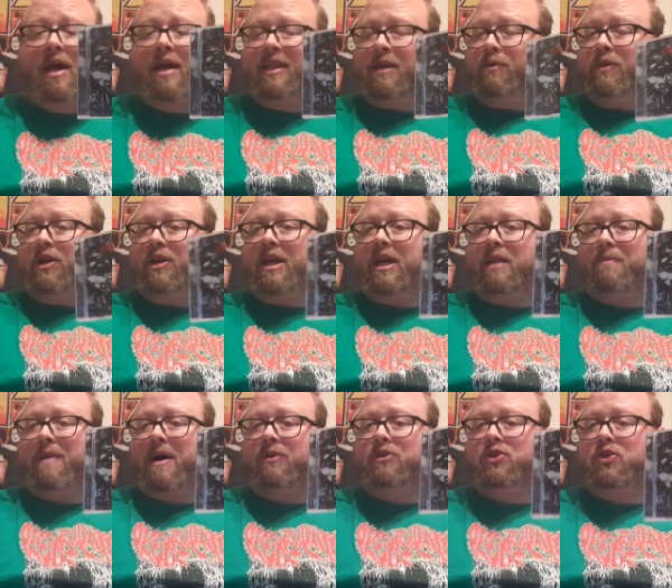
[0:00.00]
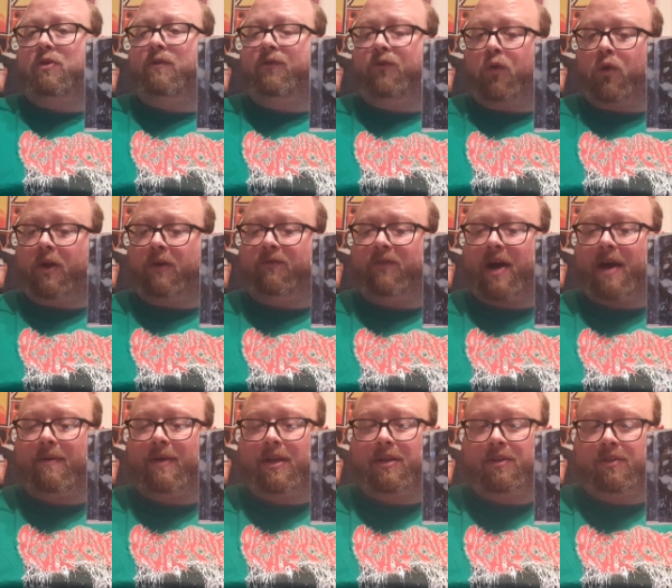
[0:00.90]
Then when you get about
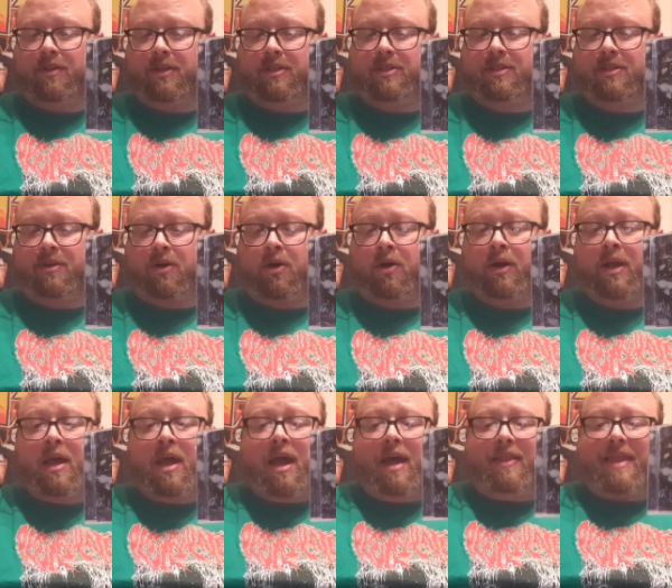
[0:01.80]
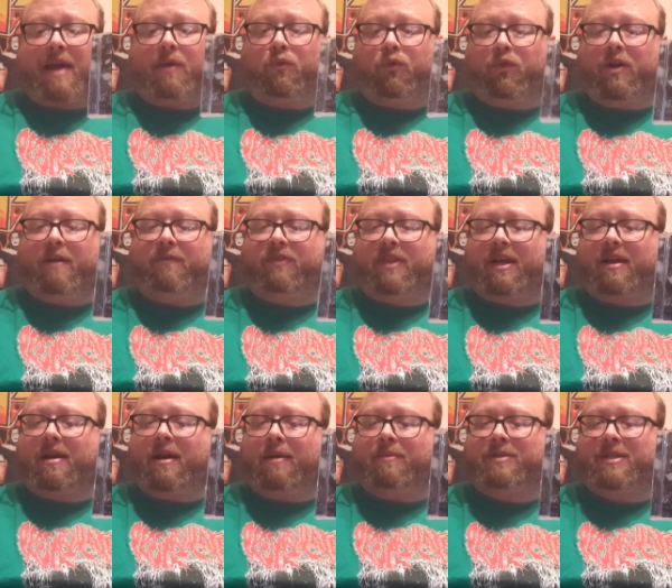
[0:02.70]
245 into the song, that riff
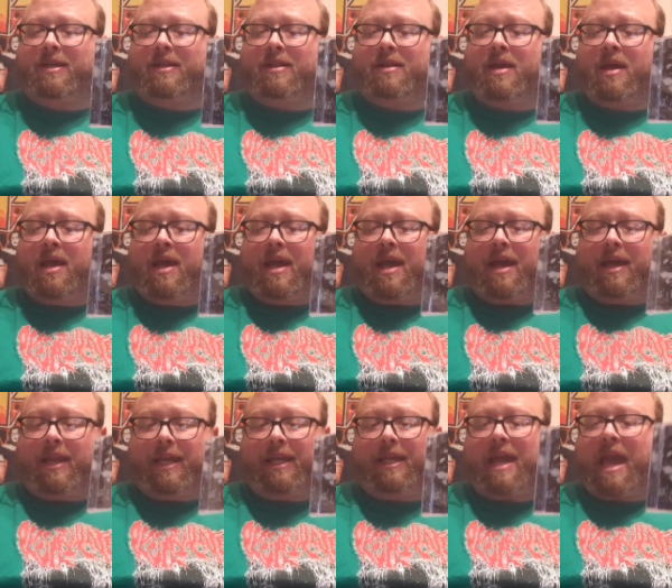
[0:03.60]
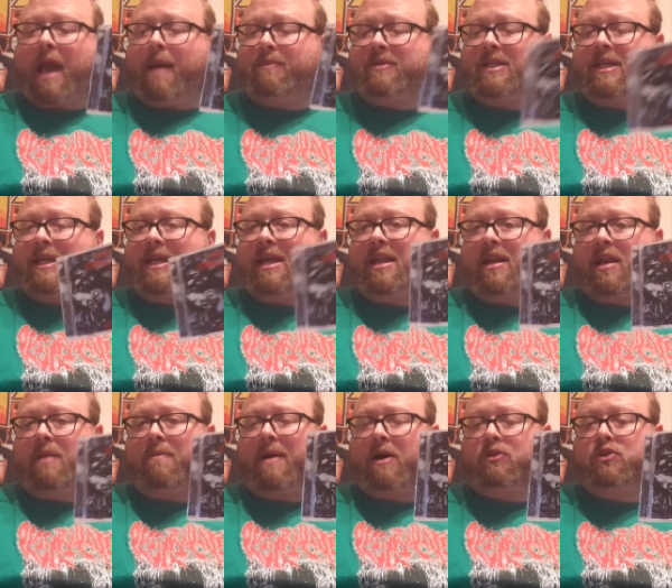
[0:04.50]
that comes in and it happens again
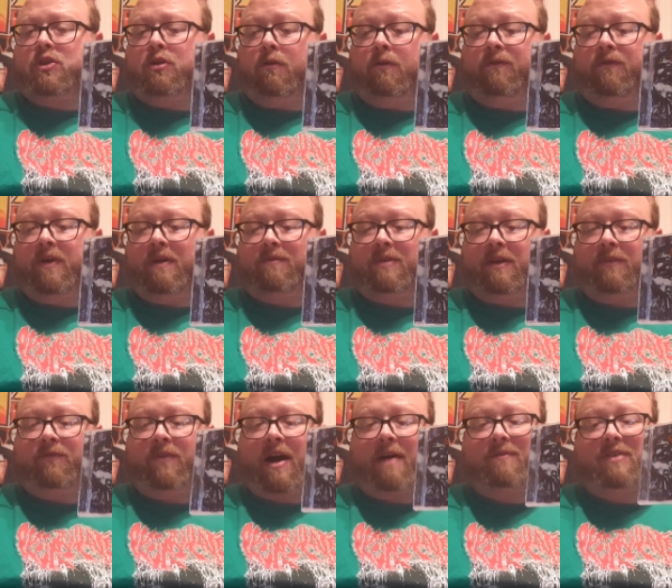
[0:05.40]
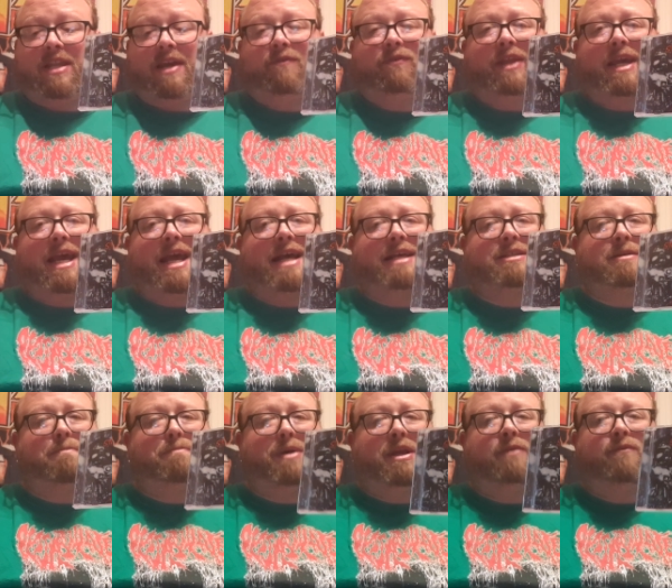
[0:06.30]
at about 255 definitely has
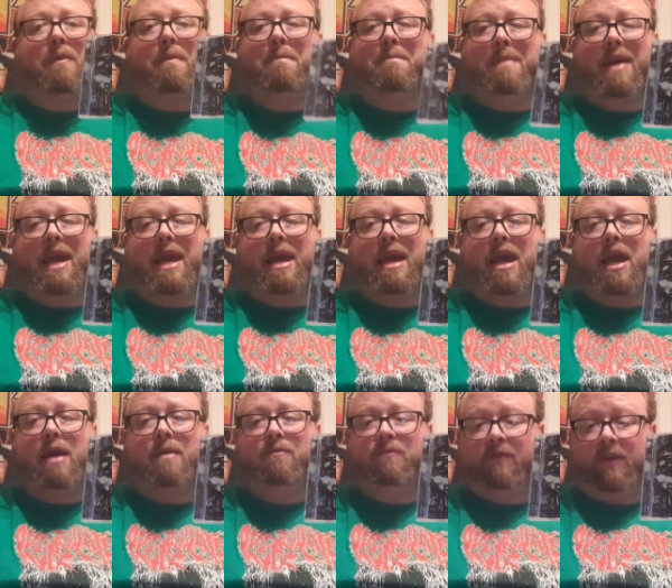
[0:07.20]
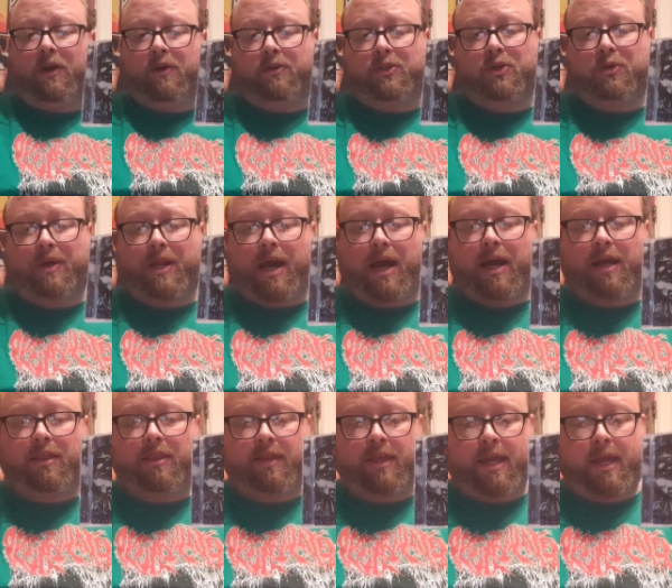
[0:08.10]
a bit of a mayhem feel to it,
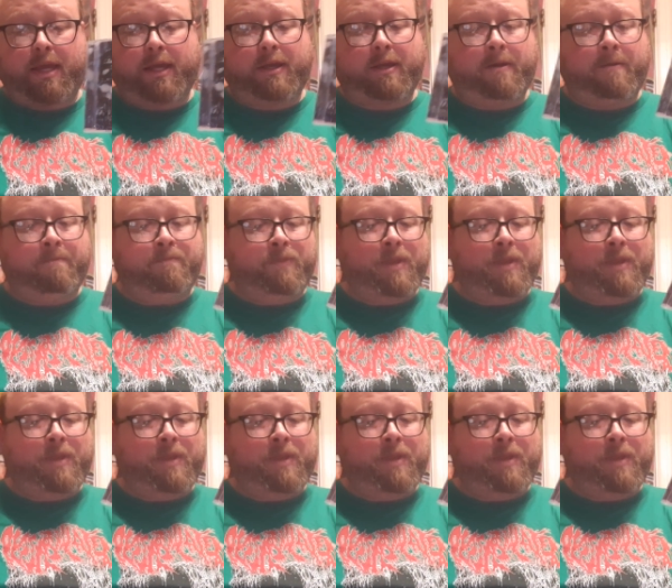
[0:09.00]
I think.